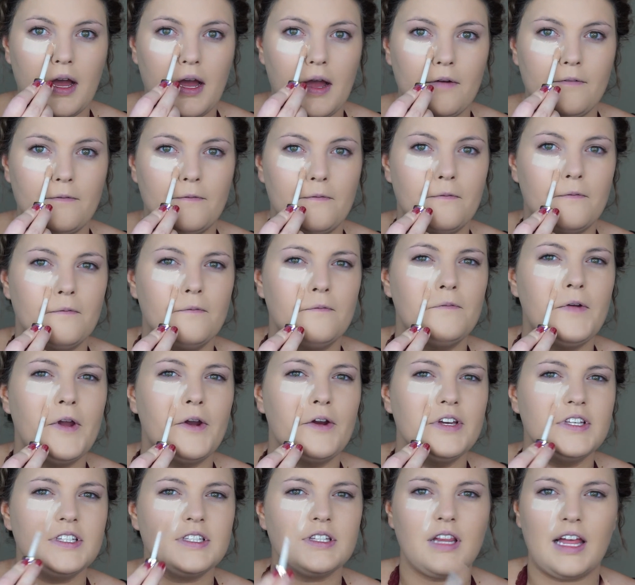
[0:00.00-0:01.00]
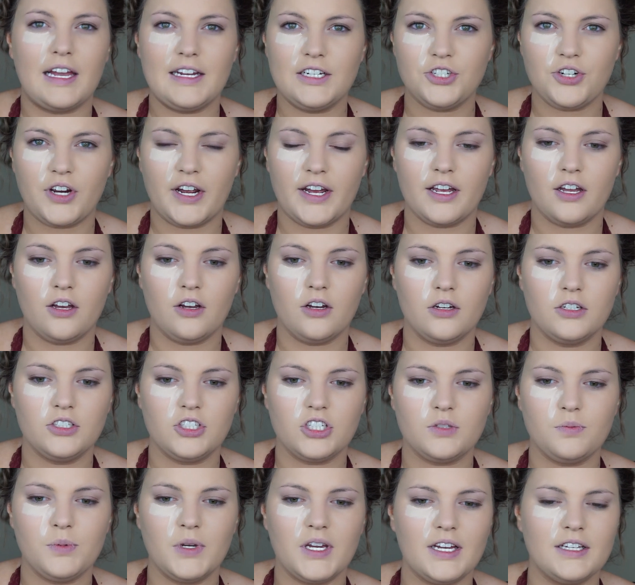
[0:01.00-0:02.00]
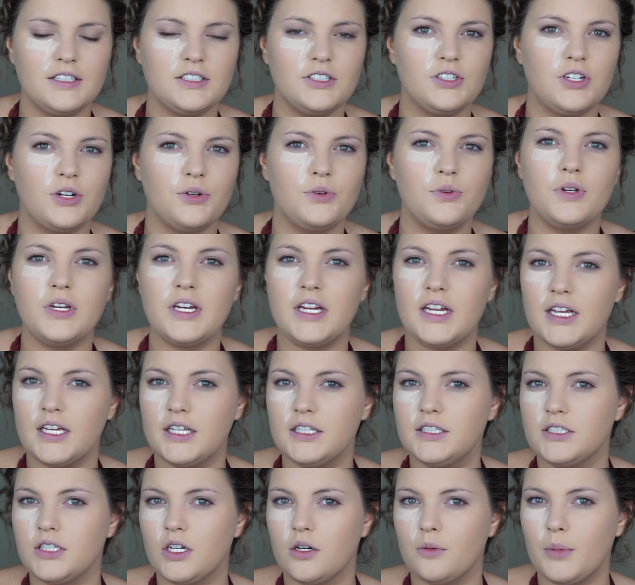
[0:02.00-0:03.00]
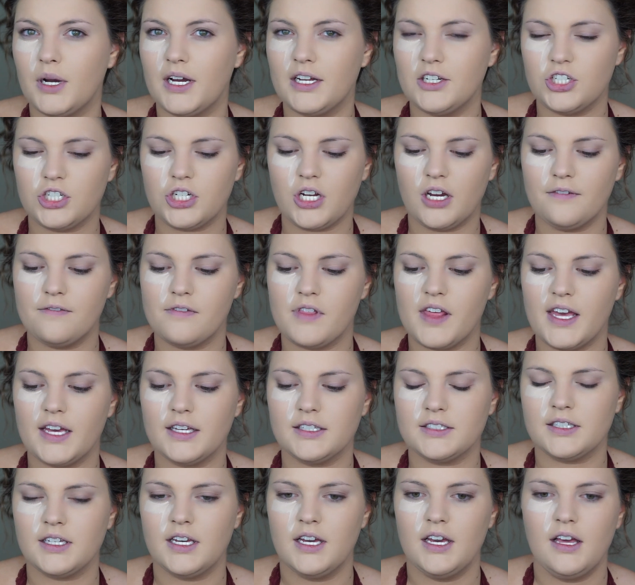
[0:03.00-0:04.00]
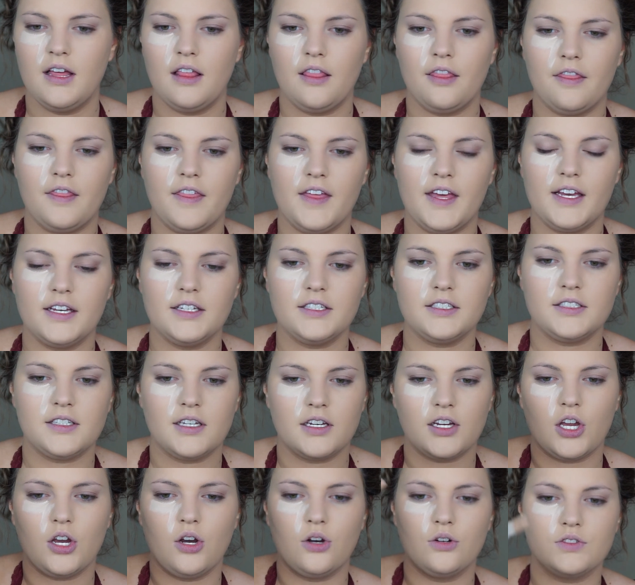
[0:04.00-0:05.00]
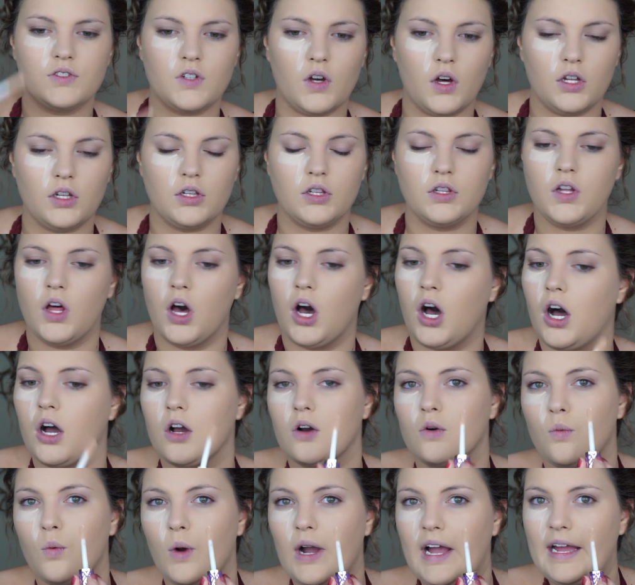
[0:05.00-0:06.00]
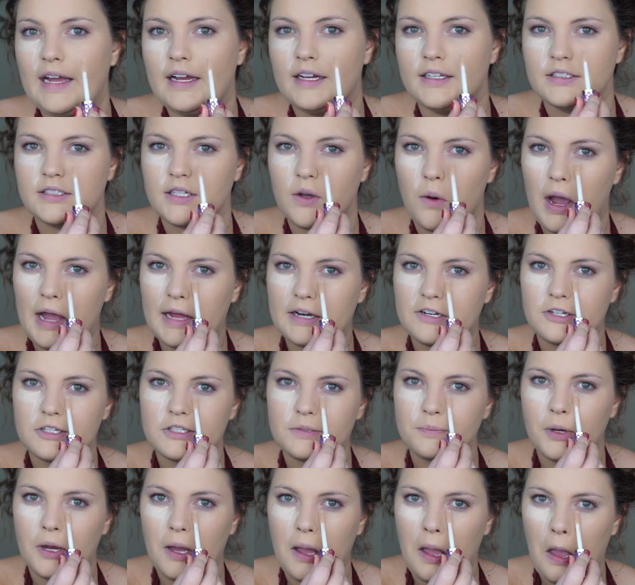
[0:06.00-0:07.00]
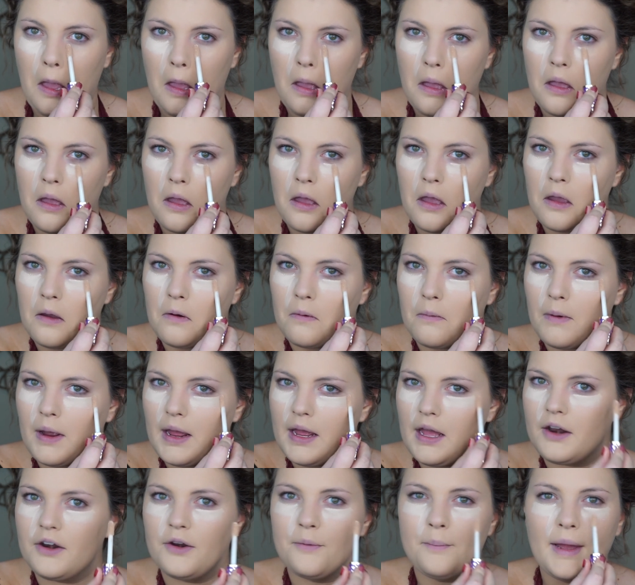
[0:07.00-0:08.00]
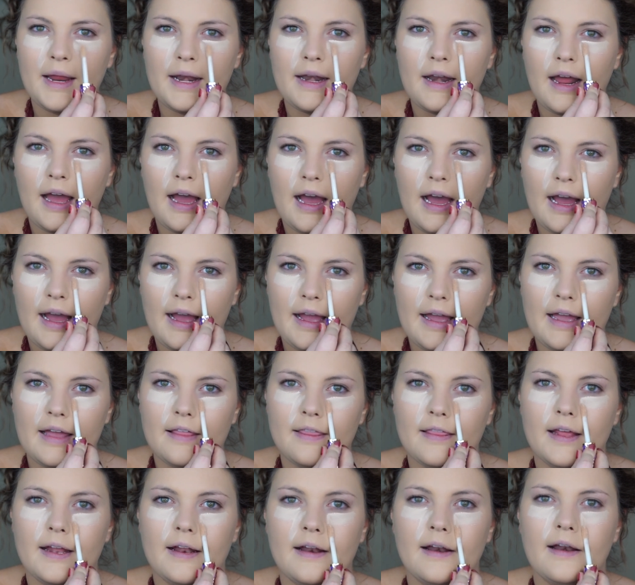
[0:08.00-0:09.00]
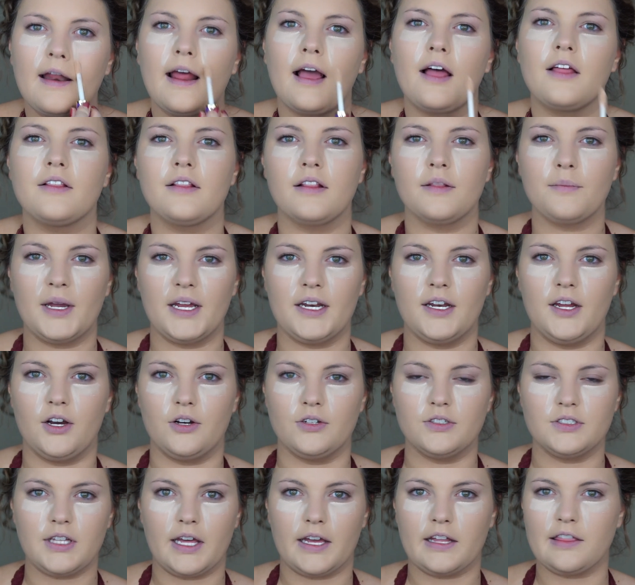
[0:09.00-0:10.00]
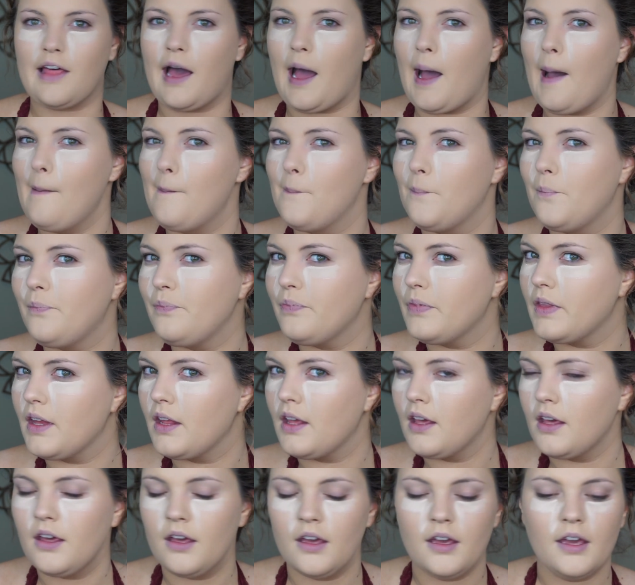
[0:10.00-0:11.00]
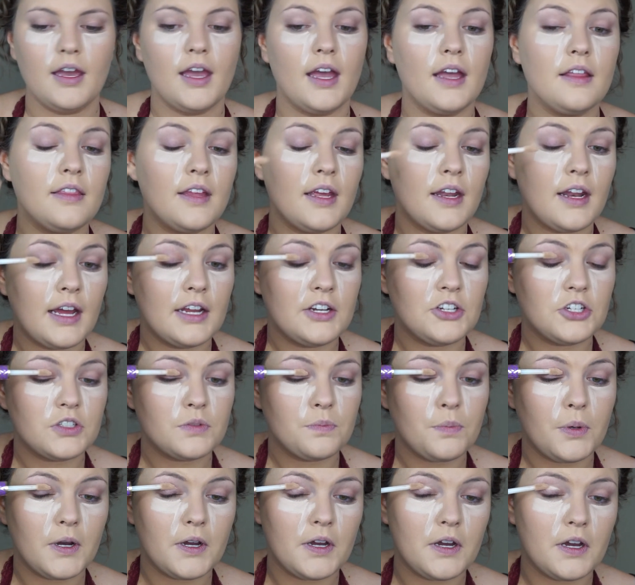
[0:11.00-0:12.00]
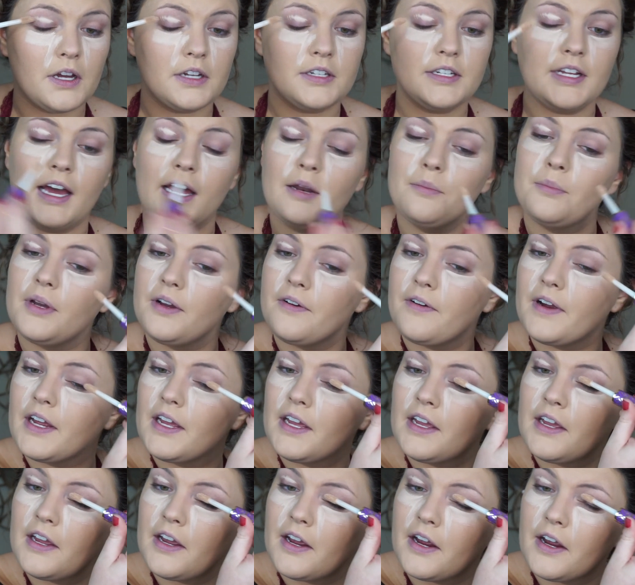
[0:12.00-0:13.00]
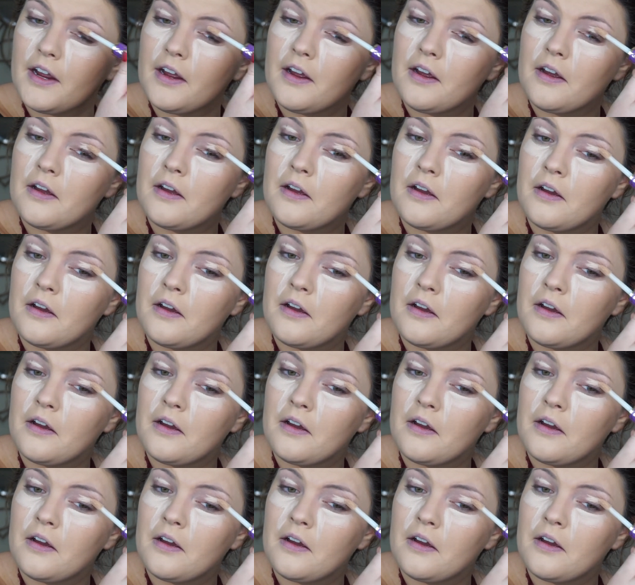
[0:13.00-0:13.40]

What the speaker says: a very slight triangle just because you don't need so much of this. This goes a long way. And so I just put it right under my eye and then down my nose like that. And then I just put a tad bit right here.